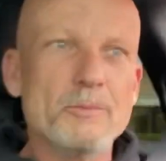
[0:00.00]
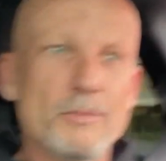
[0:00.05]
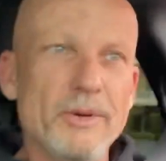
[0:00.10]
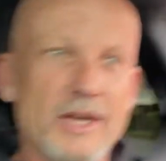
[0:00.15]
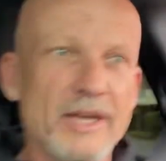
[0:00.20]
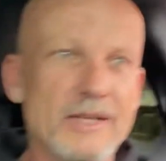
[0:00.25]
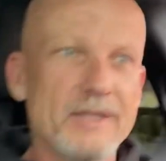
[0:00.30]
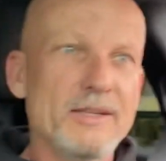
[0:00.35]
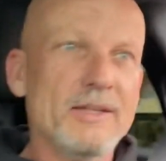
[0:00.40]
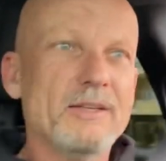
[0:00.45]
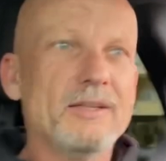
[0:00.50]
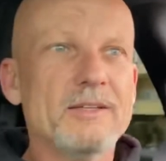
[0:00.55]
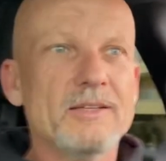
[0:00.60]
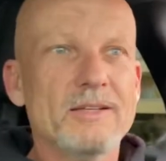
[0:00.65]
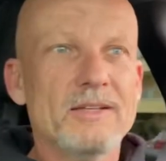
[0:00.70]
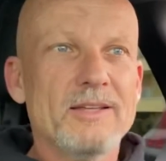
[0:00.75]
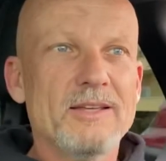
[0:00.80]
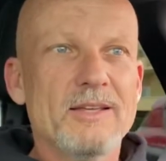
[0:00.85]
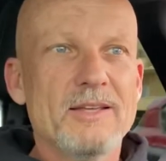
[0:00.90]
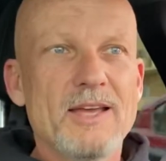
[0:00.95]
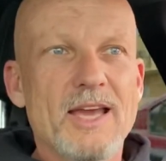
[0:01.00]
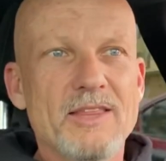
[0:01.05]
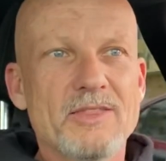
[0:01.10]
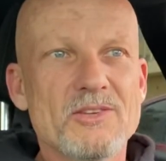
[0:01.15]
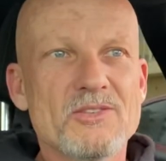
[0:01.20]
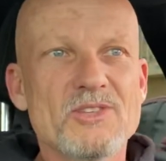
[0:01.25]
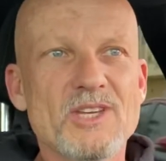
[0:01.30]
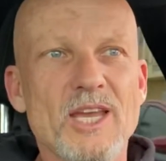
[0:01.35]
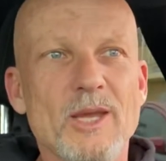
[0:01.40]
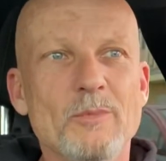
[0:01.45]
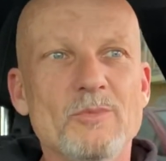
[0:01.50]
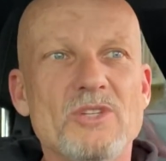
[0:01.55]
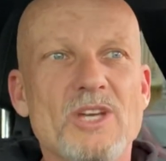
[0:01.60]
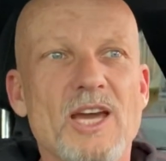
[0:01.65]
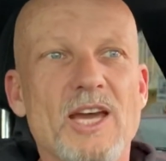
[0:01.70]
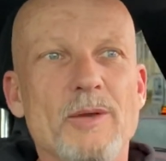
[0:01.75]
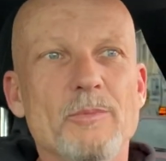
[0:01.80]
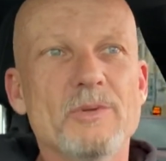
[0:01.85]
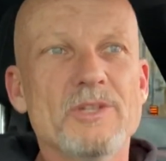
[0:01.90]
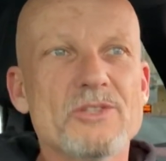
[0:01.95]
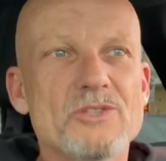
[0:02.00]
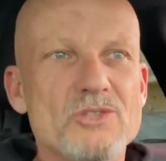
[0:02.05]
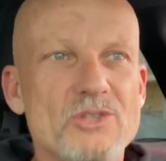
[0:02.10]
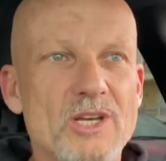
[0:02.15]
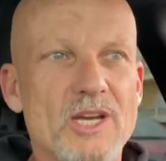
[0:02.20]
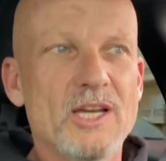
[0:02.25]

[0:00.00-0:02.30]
But at the same time, it's